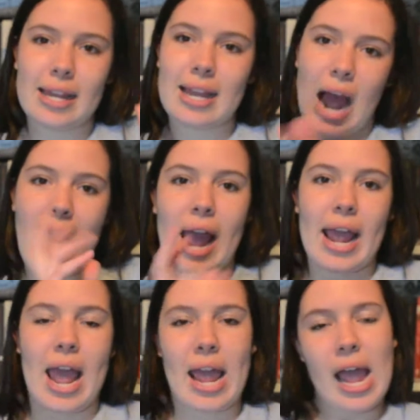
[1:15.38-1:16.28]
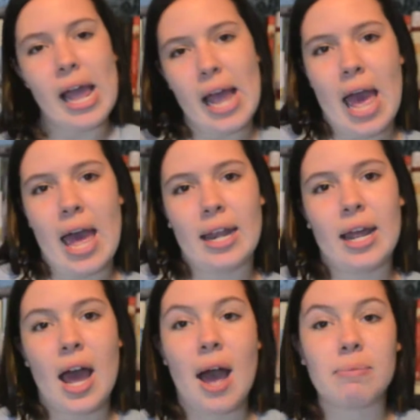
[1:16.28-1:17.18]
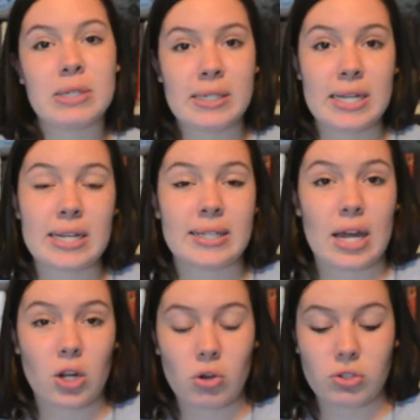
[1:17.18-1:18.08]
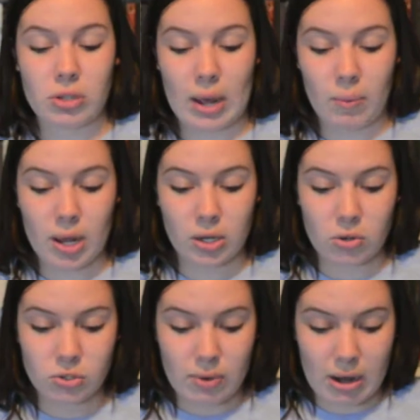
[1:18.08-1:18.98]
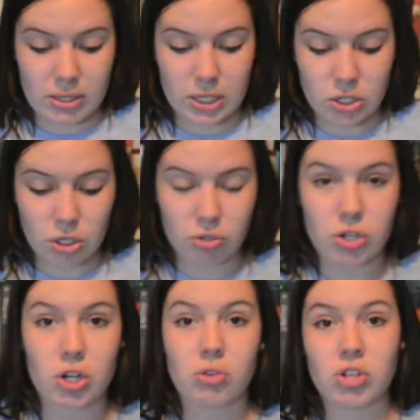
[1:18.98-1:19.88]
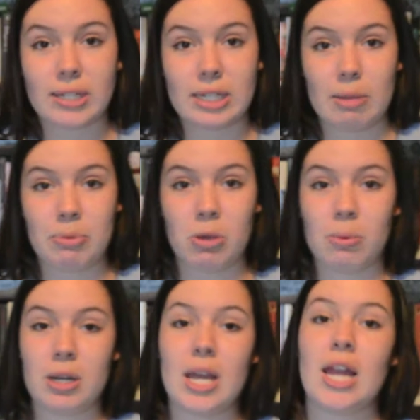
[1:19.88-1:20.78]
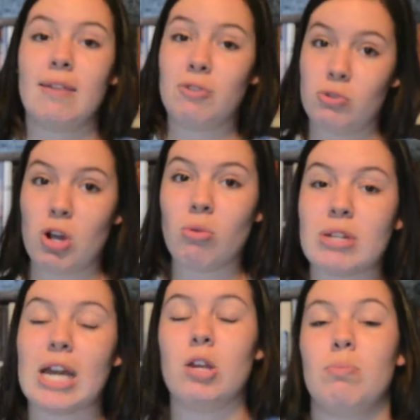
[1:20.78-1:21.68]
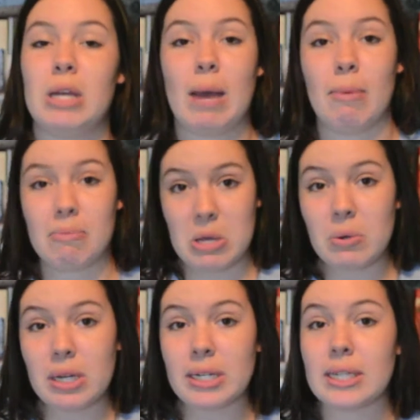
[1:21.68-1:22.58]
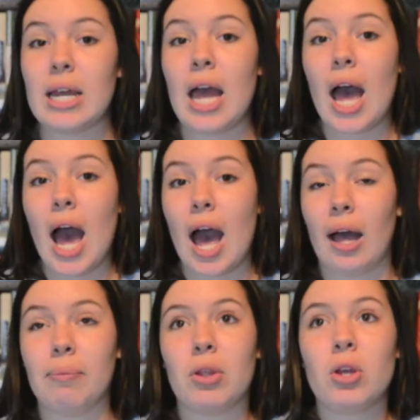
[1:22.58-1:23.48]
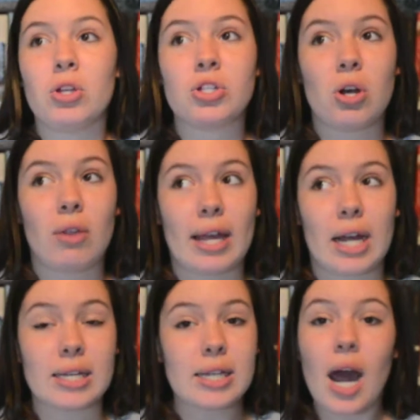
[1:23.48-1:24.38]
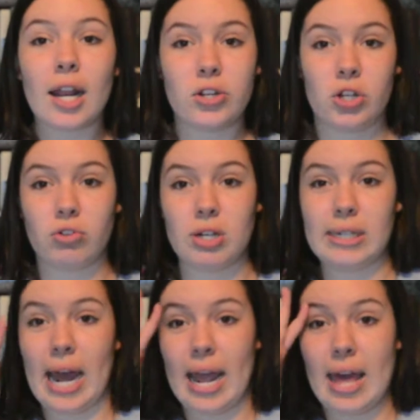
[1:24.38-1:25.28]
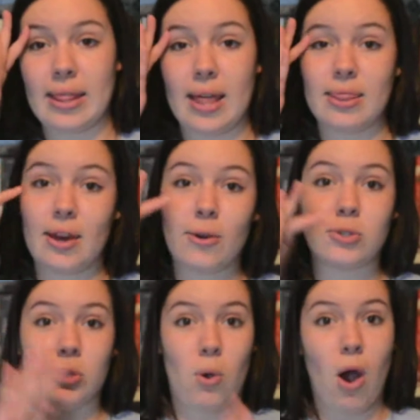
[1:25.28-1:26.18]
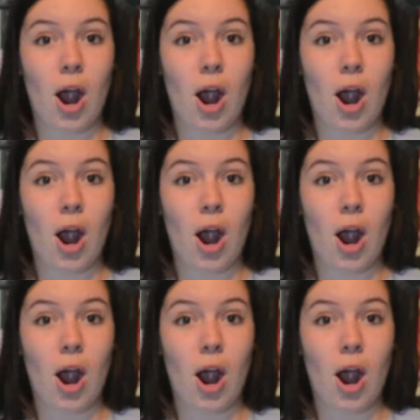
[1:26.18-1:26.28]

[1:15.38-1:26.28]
IAAN disease that goes around to children who just hit puberty, and if you don't die, you become a mutant. So like a ton of children die, and then those who